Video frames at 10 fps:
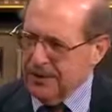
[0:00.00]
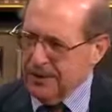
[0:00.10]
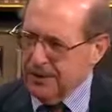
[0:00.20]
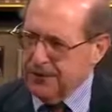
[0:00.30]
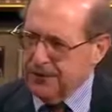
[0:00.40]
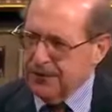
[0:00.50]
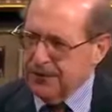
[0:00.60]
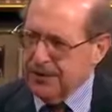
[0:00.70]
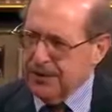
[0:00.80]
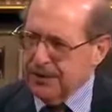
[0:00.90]
failure.
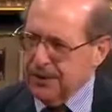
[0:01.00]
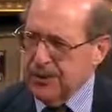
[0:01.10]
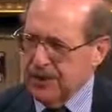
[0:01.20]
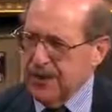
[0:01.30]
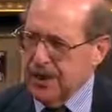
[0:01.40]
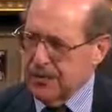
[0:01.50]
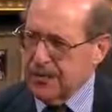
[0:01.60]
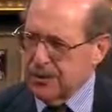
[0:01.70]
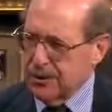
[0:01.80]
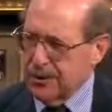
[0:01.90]
In 2 weeks' time,
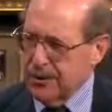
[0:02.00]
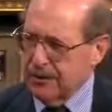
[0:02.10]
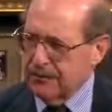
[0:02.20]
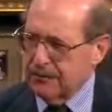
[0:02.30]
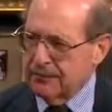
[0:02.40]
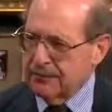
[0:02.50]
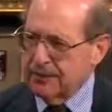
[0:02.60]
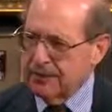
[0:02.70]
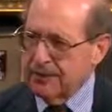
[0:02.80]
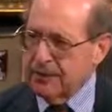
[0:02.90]
he's urinating.
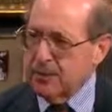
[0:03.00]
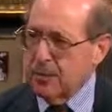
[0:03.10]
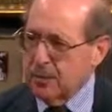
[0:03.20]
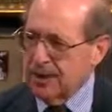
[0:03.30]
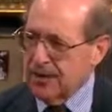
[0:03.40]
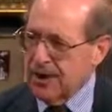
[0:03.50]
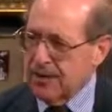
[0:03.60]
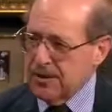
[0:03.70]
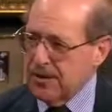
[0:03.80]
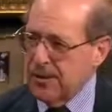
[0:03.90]
In 2 more weeks'
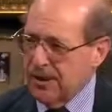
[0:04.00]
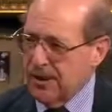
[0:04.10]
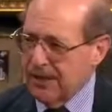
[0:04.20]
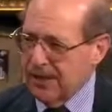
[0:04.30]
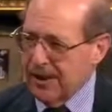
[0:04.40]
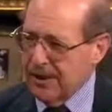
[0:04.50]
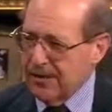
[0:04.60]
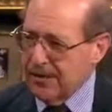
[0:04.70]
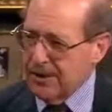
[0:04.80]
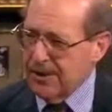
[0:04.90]
time, he's totally off of
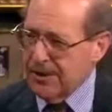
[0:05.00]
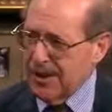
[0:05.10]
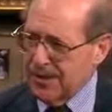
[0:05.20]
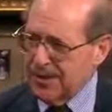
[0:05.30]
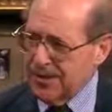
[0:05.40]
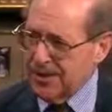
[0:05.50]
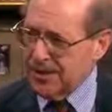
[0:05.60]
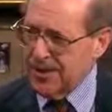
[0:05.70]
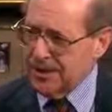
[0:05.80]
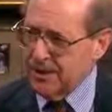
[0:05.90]
dialysis. He's been on dialysis
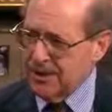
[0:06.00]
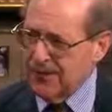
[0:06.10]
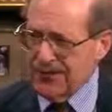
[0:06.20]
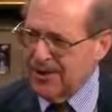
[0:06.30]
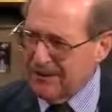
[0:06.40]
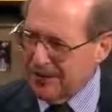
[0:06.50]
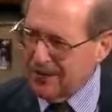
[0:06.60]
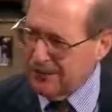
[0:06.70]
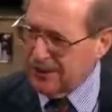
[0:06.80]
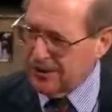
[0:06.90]
6 days a week for
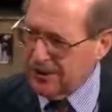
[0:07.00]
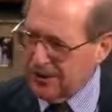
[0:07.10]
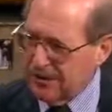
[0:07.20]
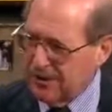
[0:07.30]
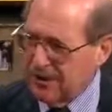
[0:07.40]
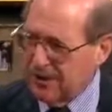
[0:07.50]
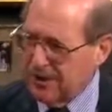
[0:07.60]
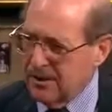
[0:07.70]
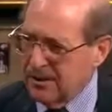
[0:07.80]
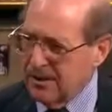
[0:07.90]
73 years.
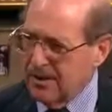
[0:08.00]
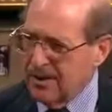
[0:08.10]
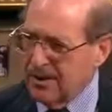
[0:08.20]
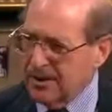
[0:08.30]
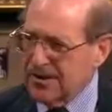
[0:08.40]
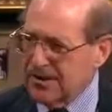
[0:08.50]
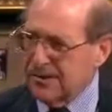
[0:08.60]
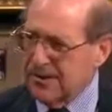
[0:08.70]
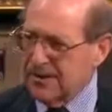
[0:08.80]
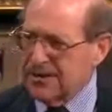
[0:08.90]
And in less than
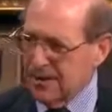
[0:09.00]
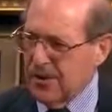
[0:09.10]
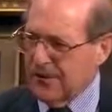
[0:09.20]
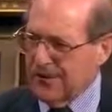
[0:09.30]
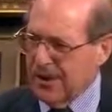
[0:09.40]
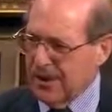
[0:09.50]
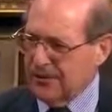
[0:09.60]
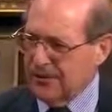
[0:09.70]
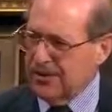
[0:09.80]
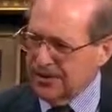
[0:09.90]
a month, he's off of dialysis.